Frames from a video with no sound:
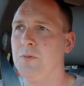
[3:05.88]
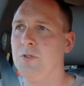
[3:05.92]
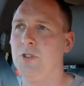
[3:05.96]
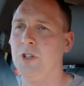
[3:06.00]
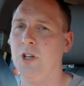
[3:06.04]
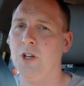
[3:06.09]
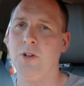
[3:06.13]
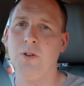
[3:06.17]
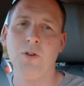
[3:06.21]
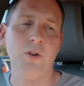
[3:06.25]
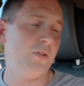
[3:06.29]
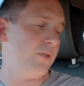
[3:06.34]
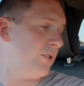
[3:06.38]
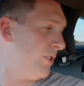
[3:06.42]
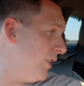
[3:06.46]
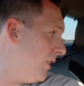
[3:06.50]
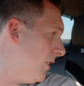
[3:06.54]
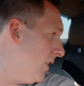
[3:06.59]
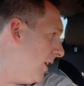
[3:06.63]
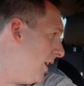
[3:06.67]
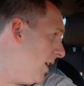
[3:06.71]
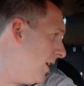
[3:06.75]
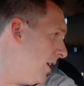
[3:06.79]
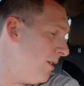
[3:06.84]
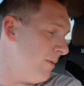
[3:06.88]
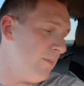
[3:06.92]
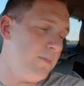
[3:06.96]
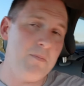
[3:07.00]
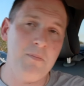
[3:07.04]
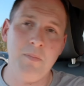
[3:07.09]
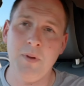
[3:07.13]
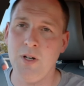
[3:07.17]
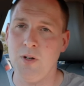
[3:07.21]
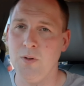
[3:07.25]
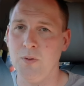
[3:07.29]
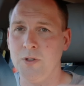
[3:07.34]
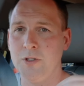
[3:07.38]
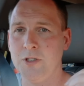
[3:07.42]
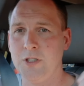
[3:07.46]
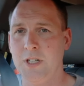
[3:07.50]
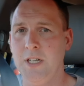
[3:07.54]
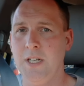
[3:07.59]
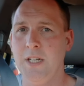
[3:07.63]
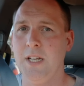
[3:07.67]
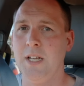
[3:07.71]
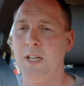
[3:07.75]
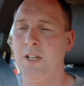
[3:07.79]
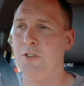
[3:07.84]
So obviously the middle
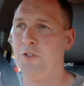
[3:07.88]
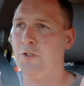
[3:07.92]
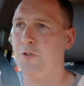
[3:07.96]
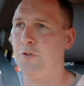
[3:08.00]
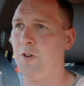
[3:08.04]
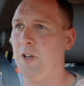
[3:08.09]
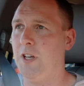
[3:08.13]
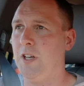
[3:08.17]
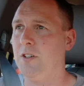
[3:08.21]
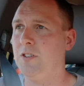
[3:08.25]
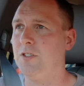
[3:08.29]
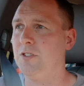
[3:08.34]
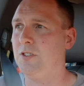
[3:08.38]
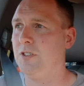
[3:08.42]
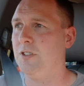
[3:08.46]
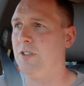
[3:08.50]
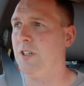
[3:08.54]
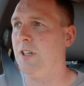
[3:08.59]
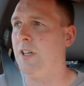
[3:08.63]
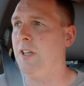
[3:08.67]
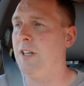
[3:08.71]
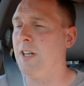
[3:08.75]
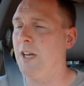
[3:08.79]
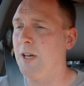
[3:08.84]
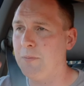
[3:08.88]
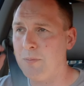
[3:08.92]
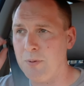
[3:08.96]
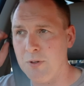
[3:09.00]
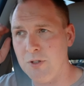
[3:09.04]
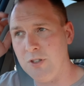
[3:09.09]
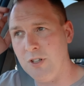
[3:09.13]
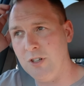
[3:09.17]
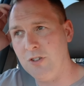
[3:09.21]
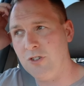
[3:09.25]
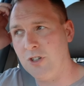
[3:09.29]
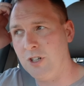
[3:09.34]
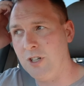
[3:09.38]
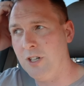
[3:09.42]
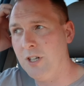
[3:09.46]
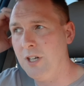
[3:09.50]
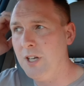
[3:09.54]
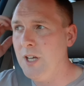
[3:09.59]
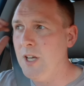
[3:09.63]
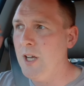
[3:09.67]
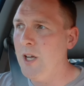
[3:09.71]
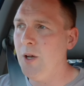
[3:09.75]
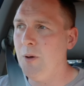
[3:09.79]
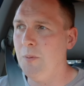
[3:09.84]
seat is fixed in that position,
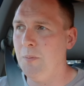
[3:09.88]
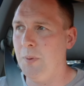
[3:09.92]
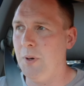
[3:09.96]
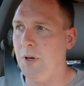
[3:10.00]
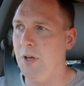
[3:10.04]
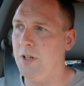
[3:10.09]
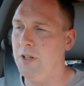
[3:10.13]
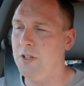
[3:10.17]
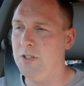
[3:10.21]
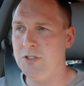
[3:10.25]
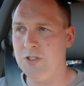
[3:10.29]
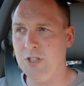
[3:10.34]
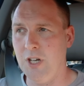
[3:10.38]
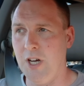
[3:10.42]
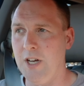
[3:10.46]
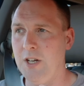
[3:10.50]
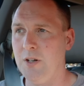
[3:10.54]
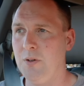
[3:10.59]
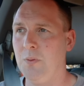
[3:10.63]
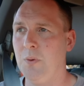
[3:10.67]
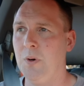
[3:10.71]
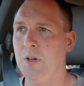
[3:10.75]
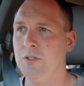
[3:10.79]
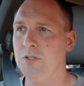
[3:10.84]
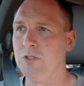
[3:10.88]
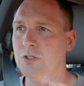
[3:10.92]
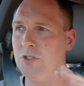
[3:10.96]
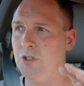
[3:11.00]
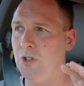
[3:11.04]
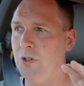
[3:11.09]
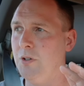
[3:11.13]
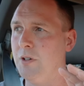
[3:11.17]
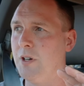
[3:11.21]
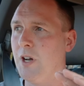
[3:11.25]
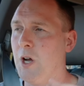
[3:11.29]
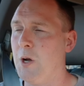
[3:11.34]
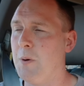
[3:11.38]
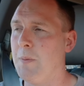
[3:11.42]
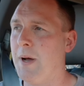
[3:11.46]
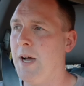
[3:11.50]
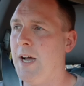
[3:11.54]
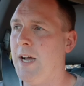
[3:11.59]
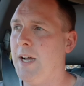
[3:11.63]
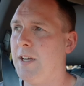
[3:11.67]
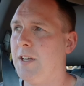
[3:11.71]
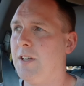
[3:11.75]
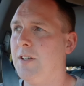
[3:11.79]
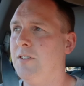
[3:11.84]
but the side ones do go
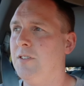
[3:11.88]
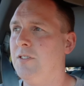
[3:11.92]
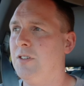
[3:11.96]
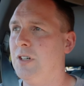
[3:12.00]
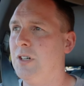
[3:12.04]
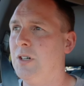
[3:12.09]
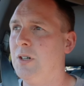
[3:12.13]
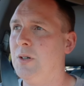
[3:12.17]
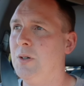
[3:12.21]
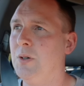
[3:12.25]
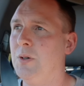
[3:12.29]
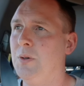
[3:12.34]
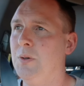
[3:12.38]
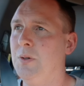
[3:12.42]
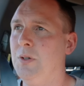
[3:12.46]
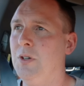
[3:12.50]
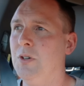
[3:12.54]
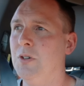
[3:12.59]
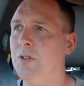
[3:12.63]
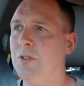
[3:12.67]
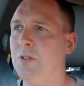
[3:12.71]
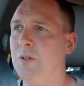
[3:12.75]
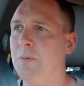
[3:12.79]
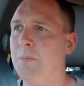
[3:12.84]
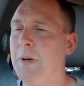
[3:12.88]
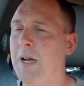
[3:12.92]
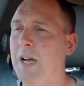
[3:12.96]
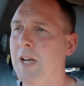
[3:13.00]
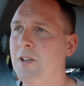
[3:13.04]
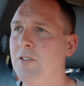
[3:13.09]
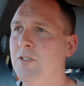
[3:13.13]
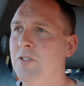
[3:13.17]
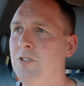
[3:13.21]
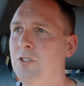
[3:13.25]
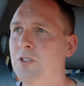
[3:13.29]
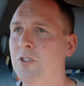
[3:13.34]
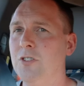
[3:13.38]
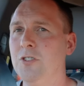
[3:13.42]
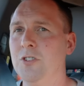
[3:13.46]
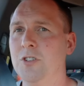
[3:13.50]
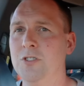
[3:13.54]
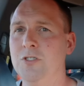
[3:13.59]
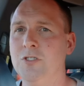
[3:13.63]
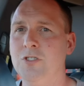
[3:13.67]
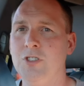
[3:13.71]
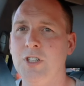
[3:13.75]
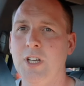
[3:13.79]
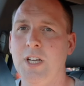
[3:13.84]
back, so your passengers
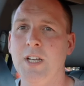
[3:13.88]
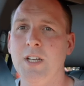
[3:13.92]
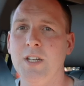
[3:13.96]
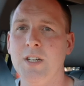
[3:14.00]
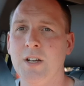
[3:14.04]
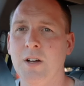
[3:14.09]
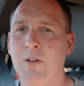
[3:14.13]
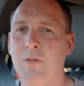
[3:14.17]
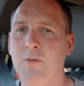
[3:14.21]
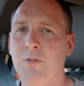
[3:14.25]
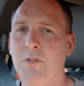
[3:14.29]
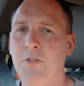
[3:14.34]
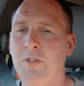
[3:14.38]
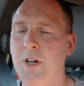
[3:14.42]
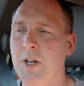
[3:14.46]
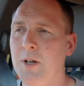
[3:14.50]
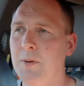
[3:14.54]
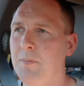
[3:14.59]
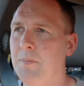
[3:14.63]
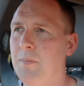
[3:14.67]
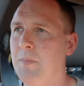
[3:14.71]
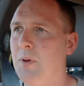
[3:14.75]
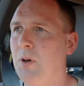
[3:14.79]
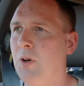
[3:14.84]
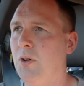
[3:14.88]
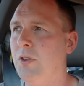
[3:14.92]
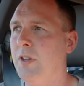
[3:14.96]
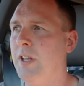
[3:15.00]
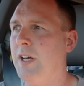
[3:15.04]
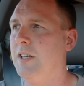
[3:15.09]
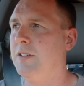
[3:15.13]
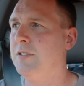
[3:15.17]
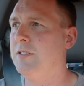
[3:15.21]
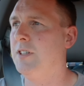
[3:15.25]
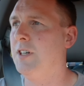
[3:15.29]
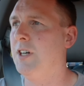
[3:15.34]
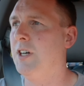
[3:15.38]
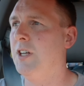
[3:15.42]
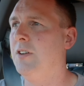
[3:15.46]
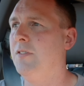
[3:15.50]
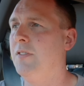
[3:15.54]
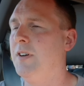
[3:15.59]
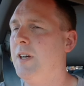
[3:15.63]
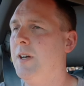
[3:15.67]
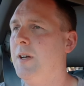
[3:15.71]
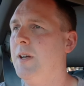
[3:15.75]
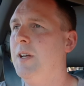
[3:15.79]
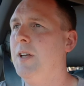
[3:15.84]
can sit in comfort on that side
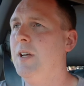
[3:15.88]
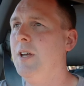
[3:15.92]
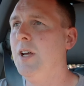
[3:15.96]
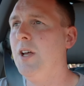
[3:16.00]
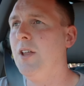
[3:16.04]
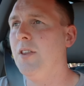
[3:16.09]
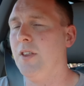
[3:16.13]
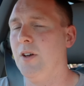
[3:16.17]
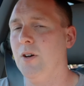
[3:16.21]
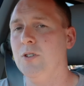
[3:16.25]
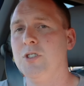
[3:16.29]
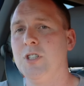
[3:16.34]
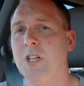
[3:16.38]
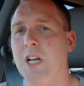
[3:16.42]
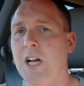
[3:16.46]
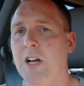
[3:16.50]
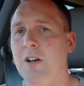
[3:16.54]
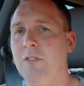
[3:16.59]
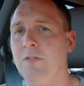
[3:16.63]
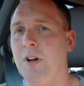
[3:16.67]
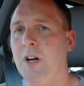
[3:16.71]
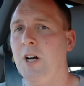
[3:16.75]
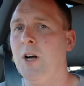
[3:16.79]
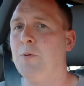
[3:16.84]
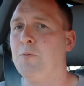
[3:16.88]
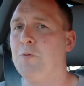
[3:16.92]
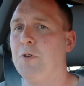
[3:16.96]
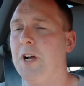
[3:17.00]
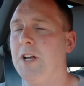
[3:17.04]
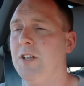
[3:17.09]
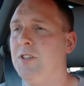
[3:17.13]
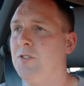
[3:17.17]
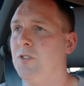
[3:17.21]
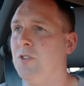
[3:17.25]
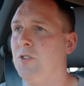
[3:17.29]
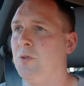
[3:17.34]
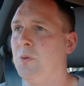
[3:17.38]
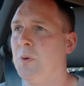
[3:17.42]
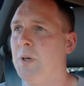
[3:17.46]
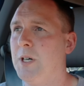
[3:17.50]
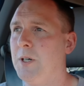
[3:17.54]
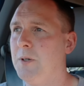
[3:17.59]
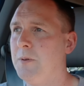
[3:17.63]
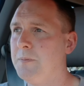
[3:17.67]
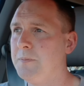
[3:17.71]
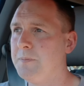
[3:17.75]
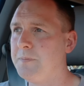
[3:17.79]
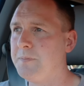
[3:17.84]
of it. They also have armrests as
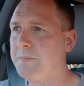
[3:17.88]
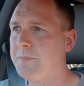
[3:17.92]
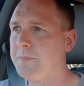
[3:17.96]
well,